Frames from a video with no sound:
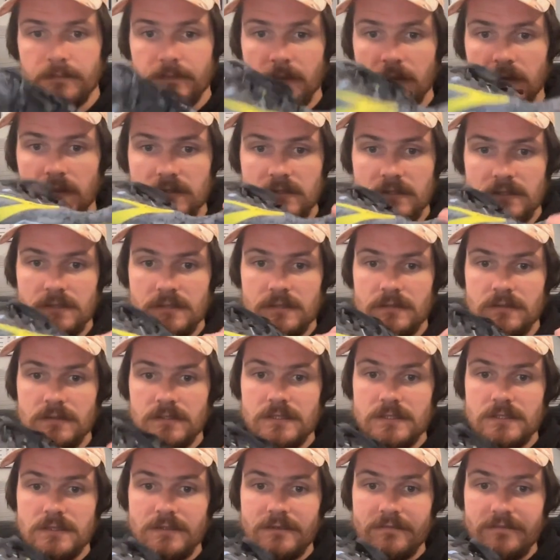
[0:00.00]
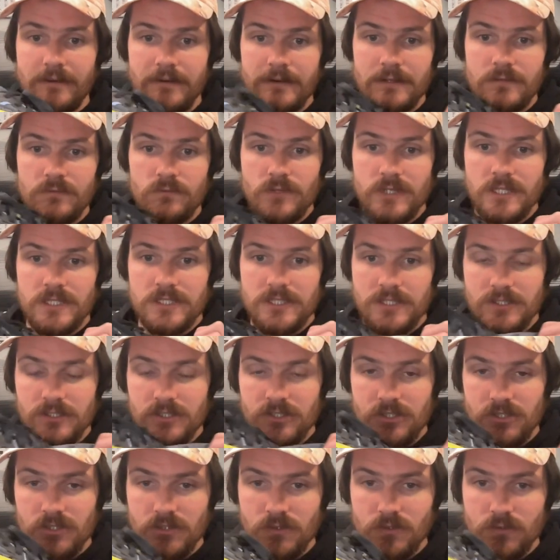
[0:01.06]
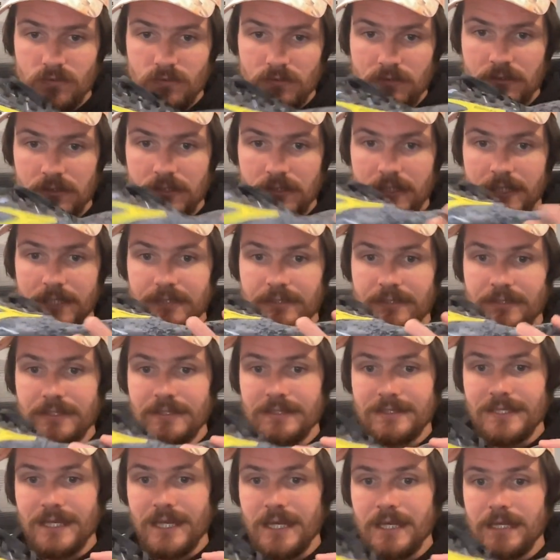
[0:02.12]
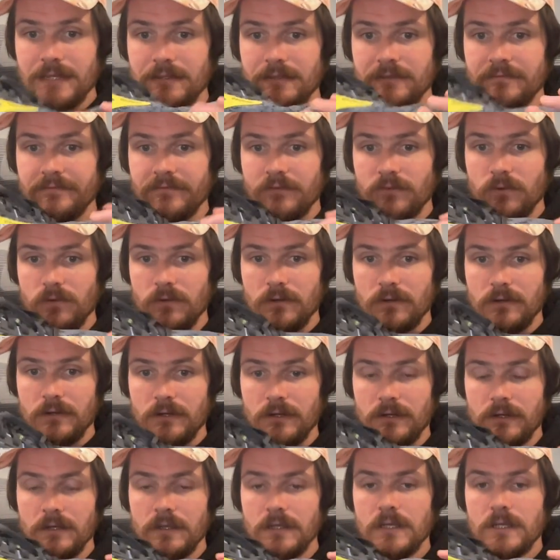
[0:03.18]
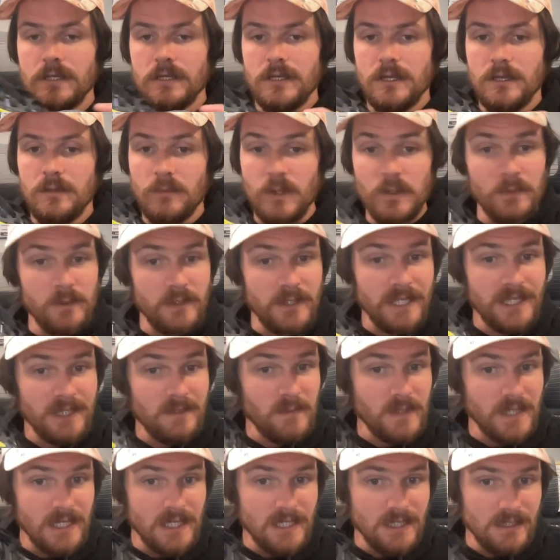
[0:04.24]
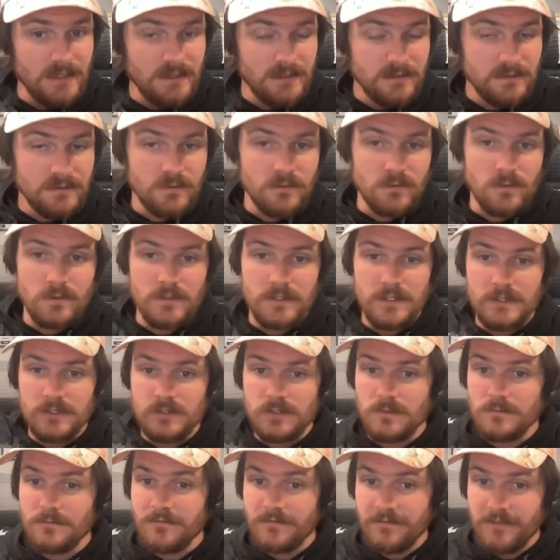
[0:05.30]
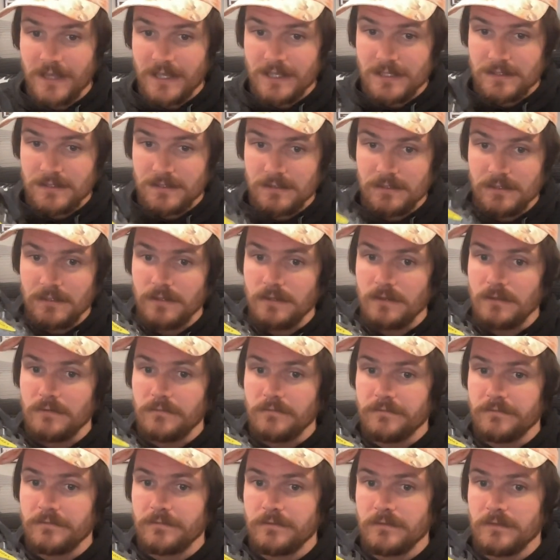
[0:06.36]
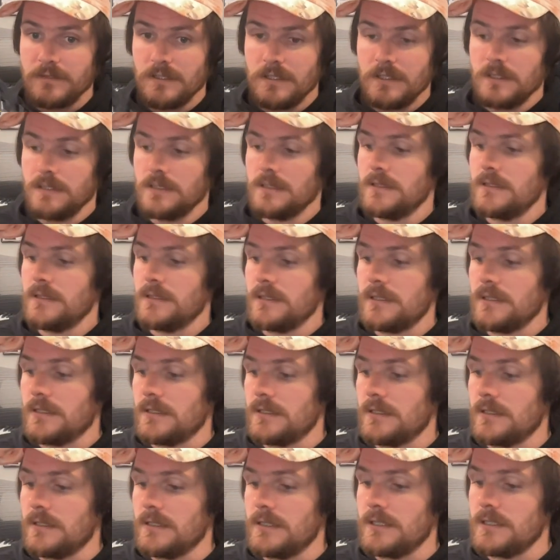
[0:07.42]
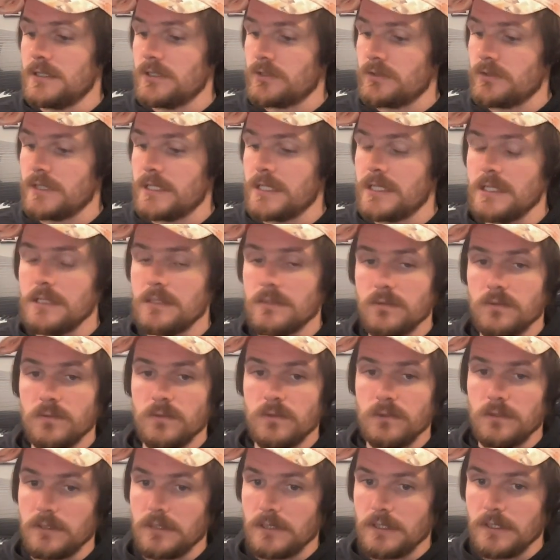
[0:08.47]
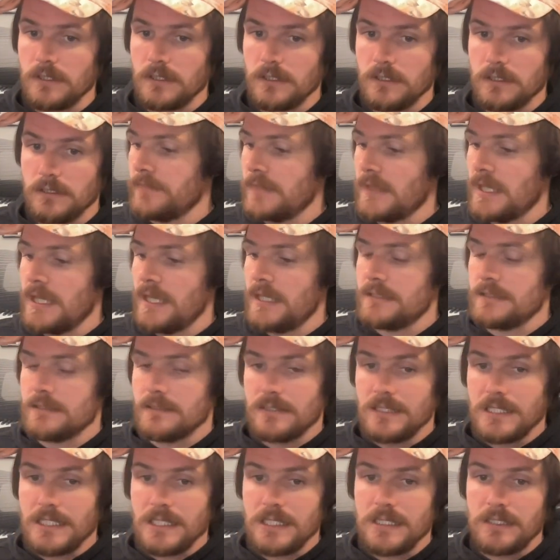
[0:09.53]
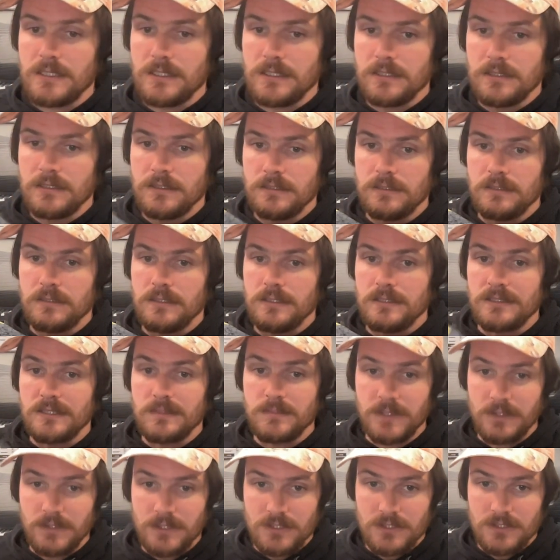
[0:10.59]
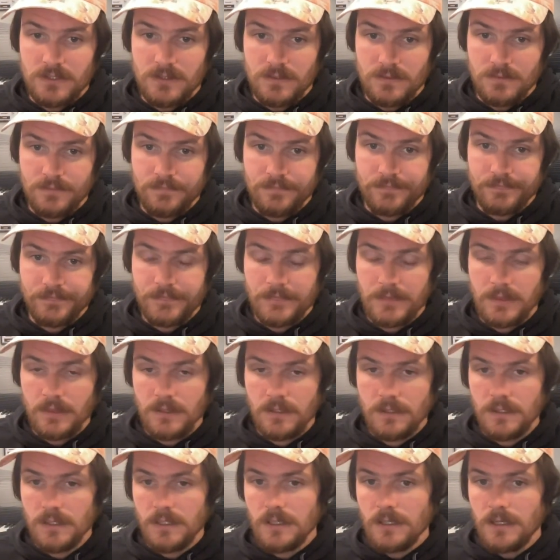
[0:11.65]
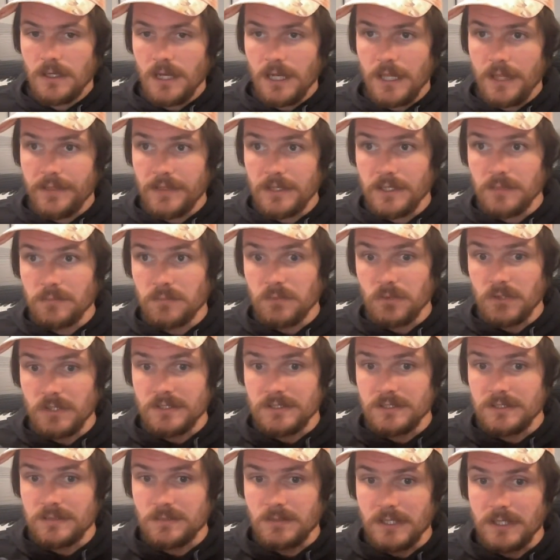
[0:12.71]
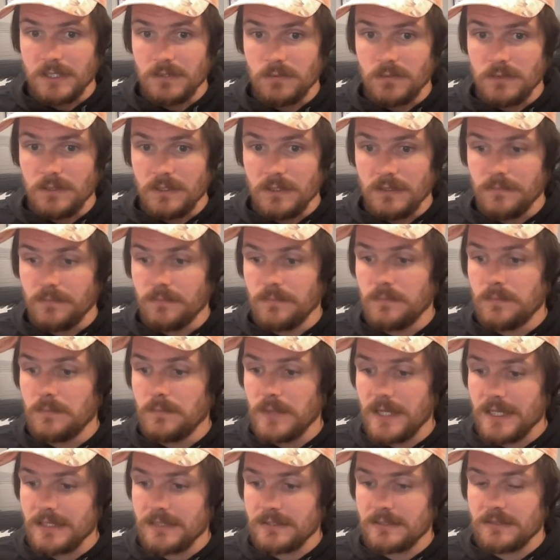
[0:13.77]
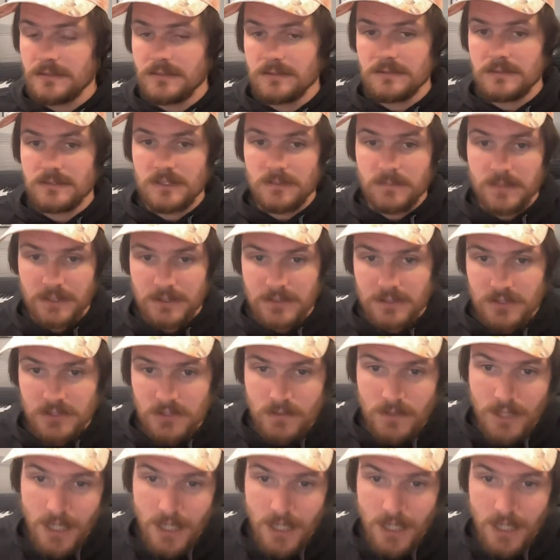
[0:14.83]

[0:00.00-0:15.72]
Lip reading: This is a very rigid shoe. It's designed for people like me, or in certain phases of injury or that need a stability shoe. I think Brooks is probably one of the best stability shoe